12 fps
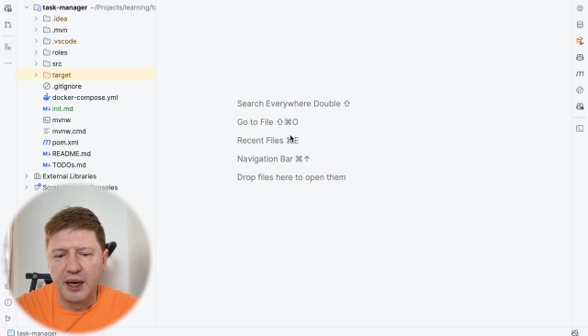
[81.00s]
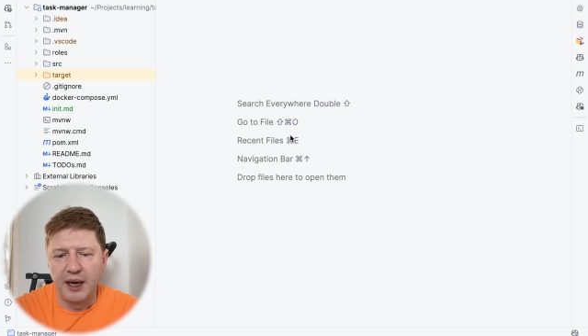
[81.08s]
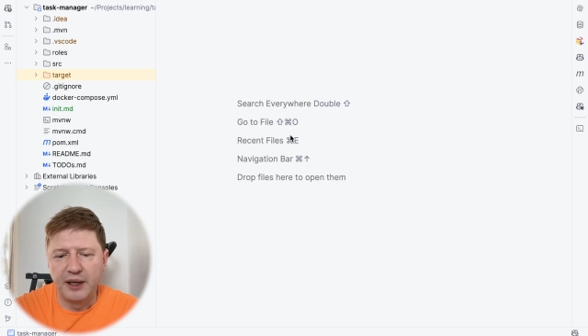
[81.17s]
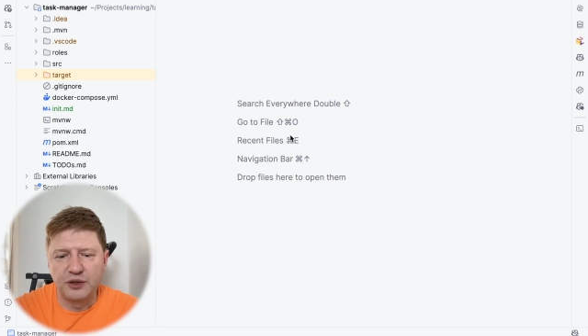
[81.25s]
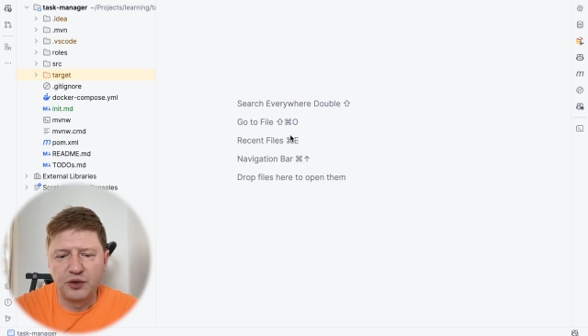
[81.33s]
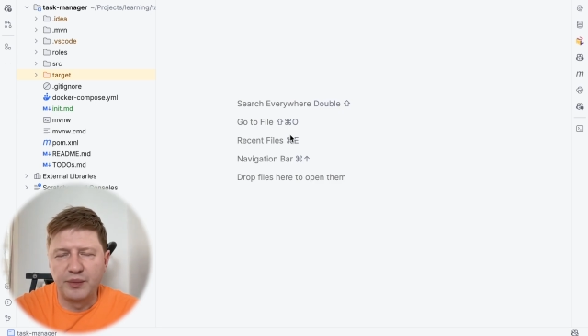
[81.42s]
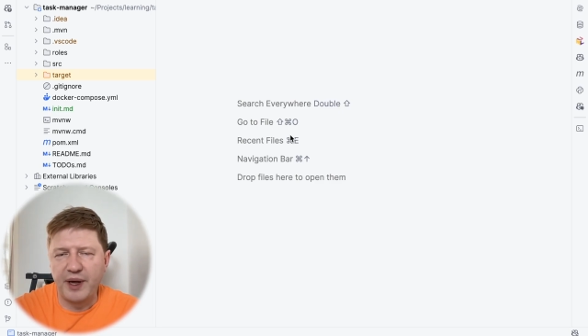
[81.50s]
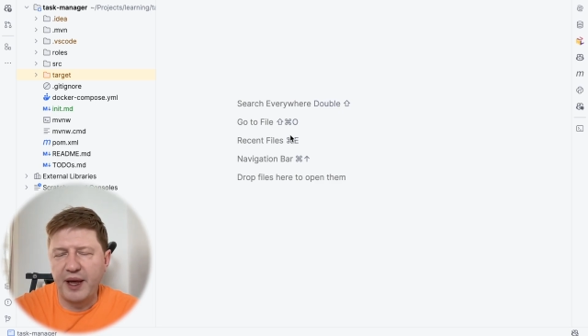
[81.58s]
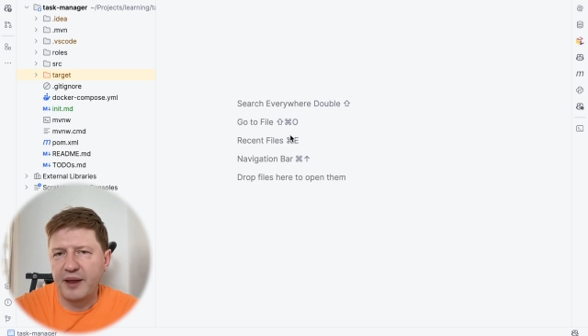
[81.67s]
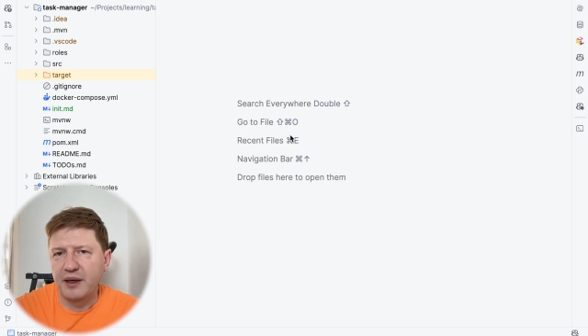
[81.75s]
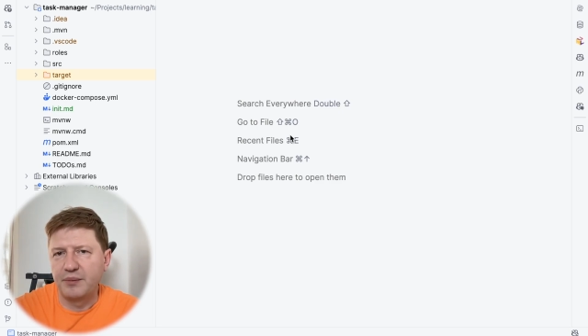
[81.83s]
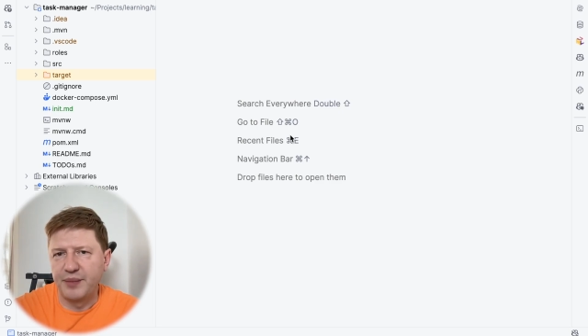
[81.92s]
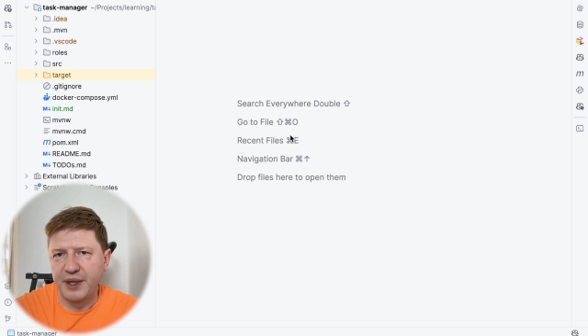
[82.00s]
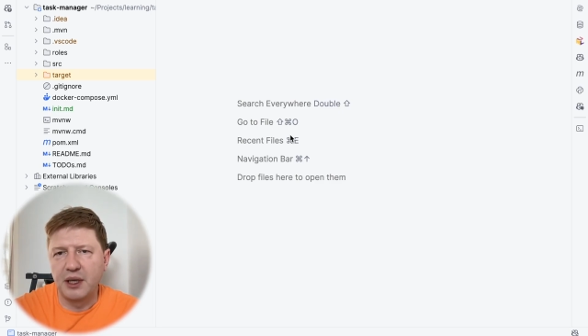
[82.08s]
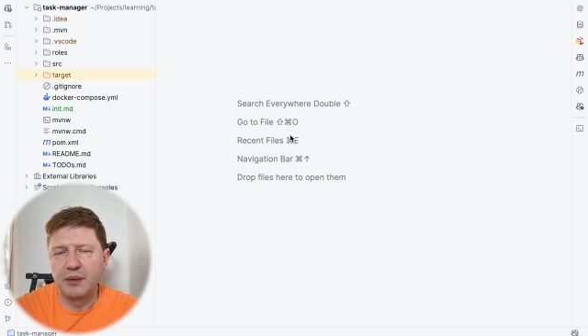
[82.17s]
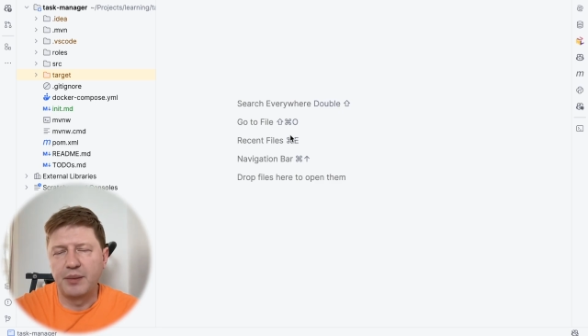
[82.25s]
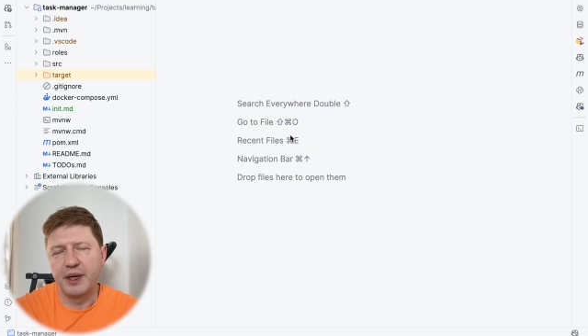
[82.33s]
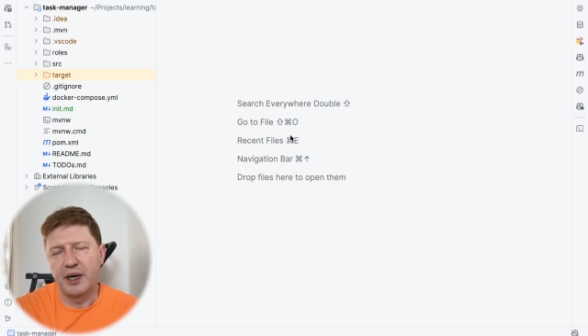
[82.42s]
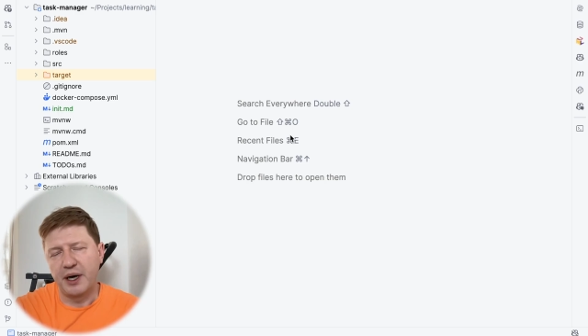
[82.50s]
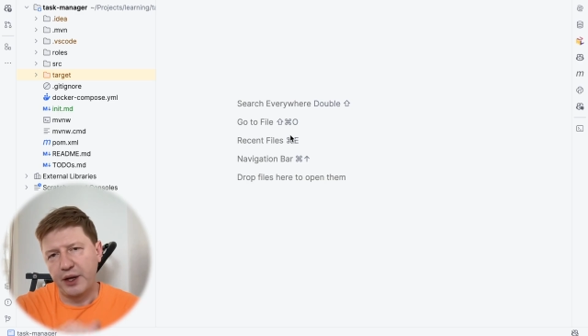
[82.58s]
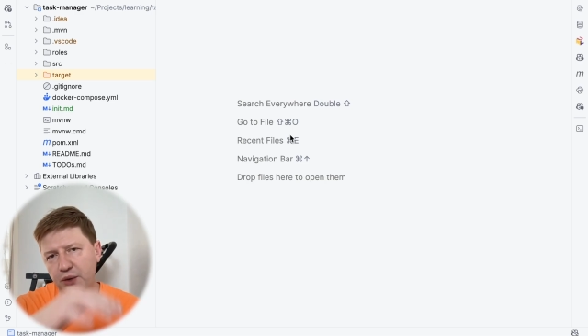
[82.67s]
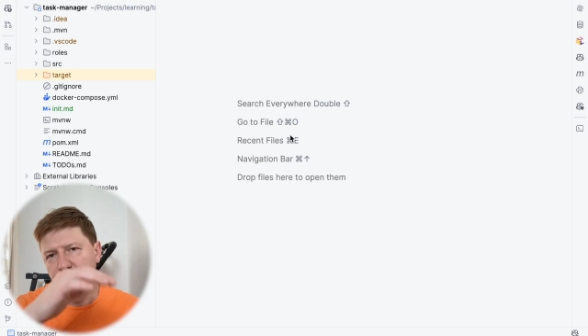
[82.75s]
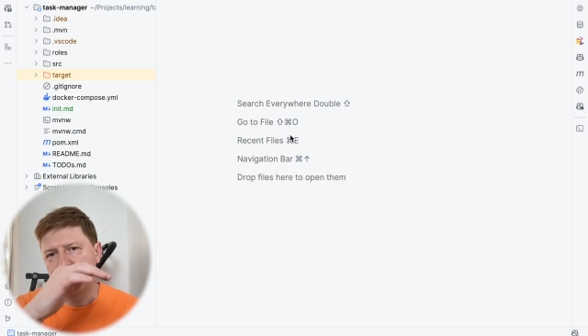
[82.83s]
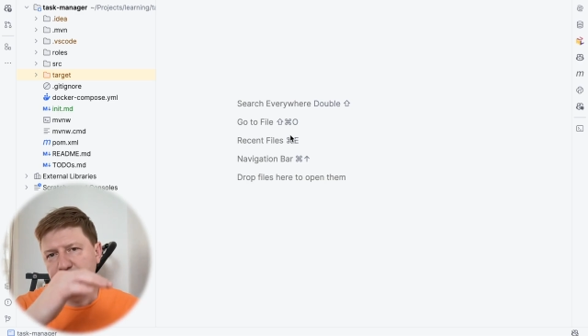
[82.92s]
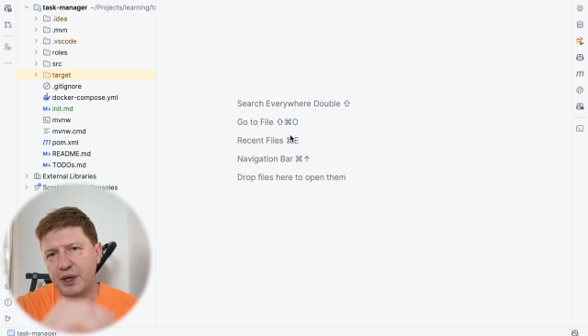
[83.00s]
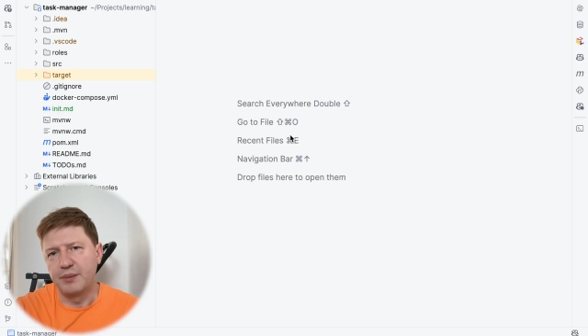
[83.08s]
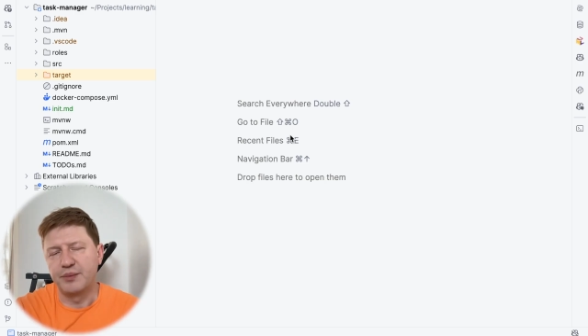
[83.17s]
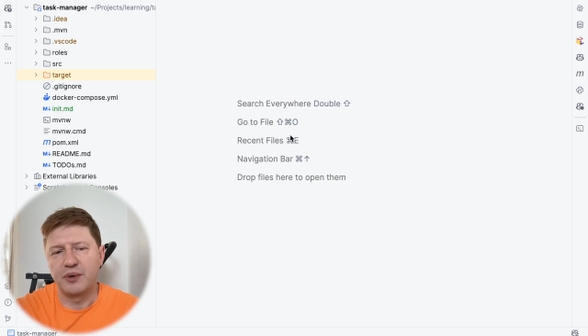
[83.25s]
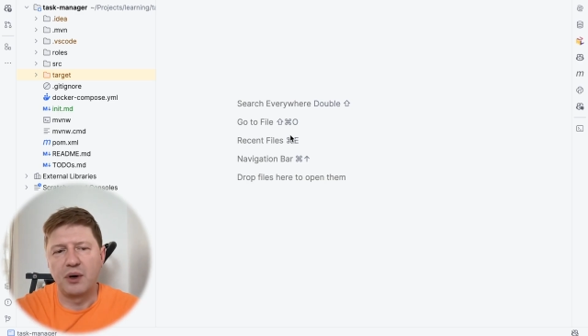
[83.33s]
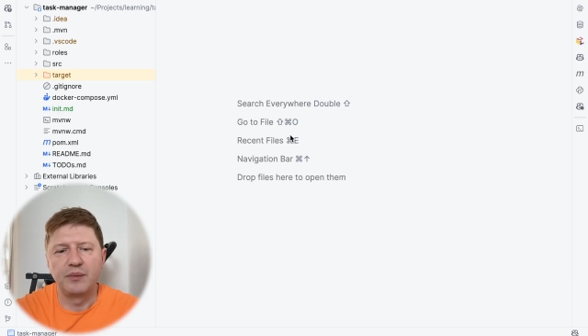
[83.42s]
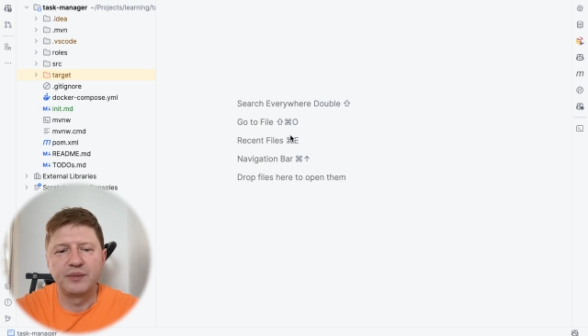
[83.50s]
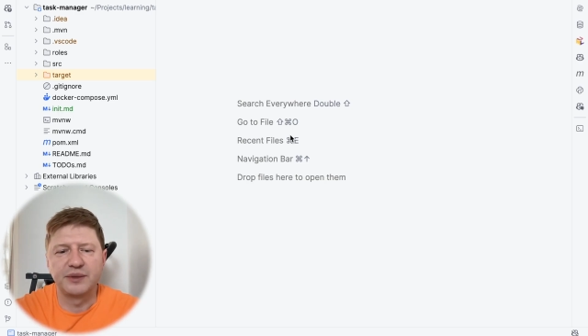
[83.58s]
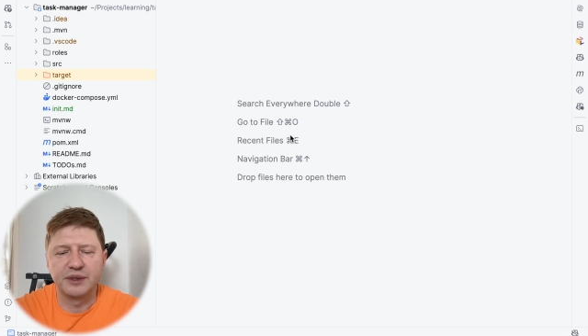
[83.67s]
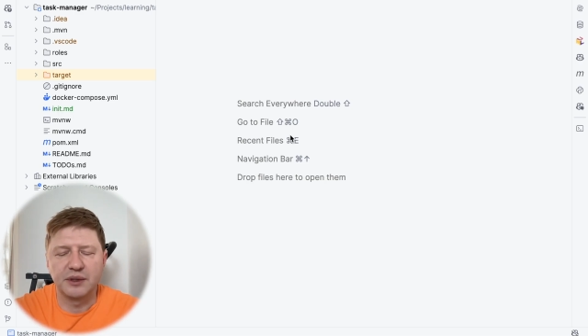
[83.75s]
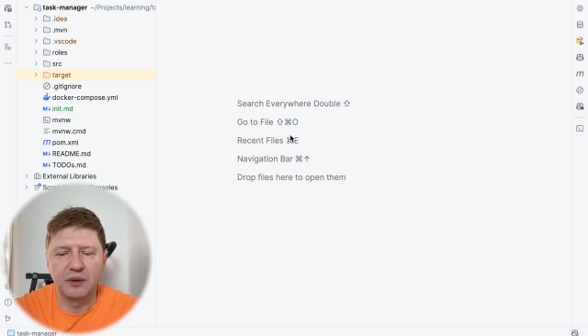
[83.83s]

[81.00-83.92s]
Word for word: And it could be either bigger, bigger, huge really prompts,